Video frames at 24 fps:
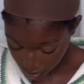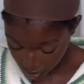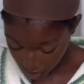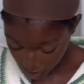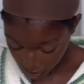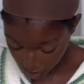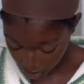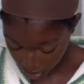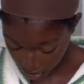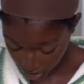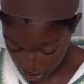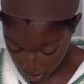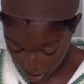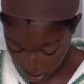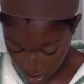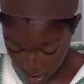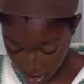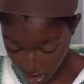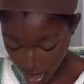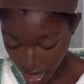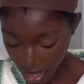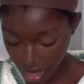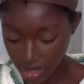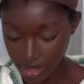on it and
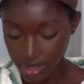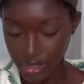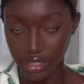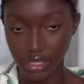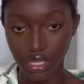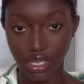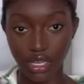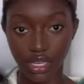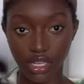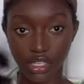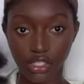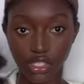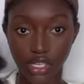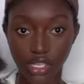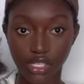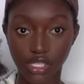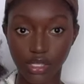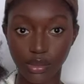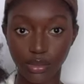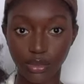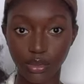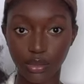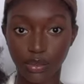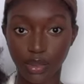it has an
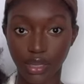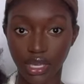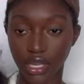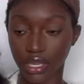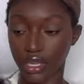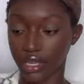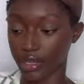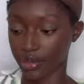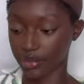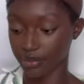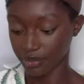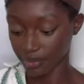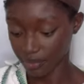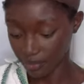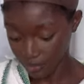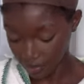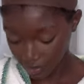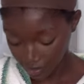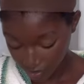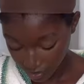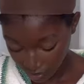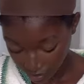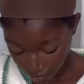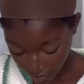adjustable band.
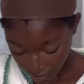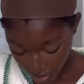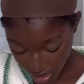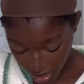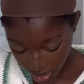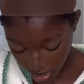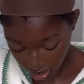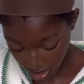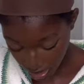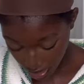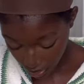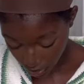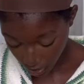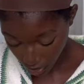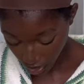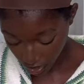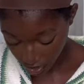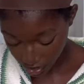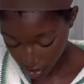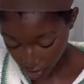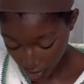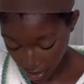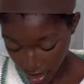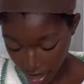And then you
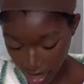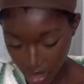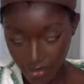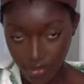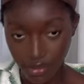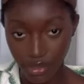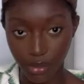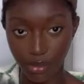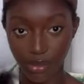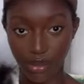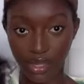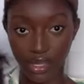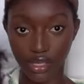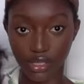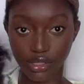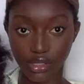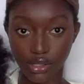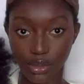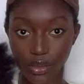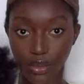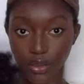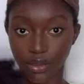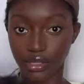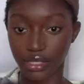also have the bands
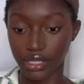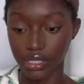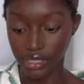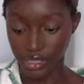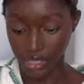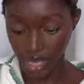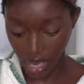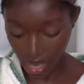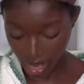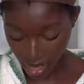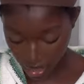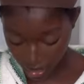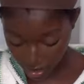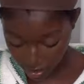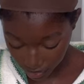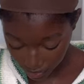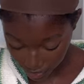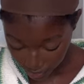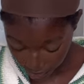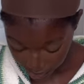on the side.